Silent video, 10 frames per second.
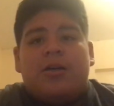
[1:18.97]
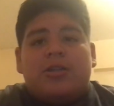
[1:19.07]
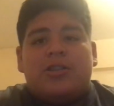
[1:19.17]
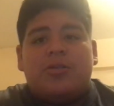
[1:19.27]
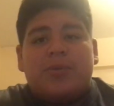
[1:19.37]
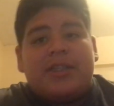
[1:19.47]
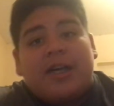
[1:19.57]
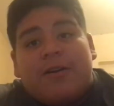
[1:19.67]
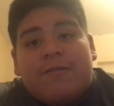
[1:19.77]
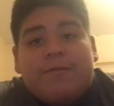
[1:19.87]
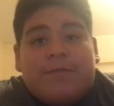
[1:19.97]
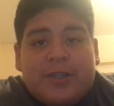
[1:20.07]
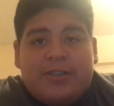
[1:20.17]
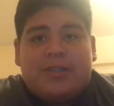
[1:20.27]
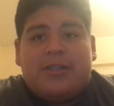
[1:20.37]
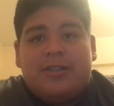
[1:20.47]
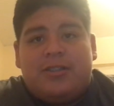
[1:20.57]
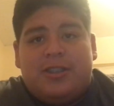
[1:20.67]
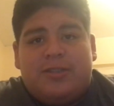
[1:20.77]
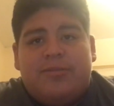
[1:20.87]
So without further
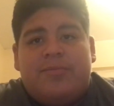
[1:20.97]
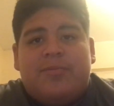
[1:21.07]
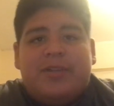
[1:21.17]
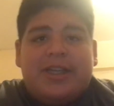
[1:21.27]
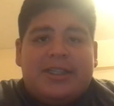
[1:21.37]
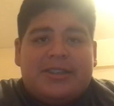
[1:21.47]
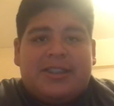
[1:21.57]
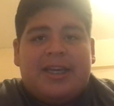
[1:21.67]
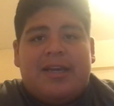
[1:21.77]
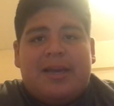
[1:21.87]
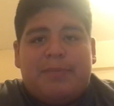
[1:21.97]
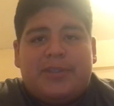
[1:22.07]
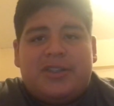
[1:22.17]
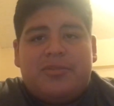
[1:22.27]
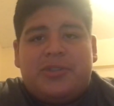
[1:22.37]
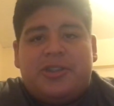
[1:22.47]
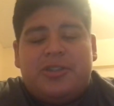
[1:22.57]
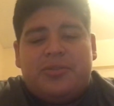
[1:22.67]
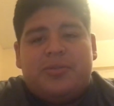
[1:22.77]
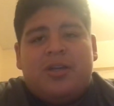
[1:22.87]
ado, let's get episode
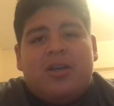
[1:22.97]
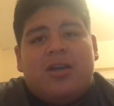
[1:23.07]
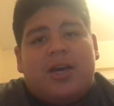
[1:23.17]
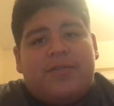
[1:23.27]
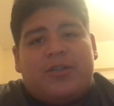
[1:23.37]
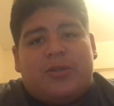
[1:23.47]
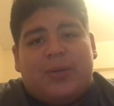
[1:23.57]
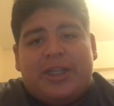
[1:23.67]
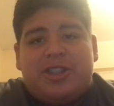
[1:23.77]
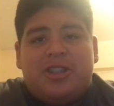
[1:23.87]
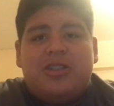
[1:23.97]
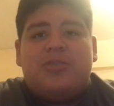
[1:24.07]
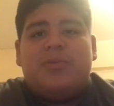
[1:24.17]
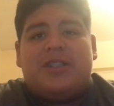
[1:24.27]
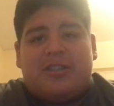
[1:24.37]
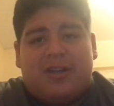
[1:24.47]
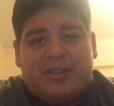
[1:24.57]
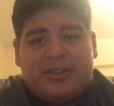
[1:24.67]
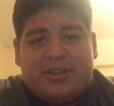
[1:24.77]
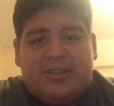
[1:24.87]
2 of Questions with
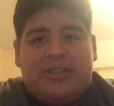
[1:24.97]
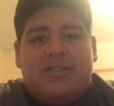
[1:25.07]
Garza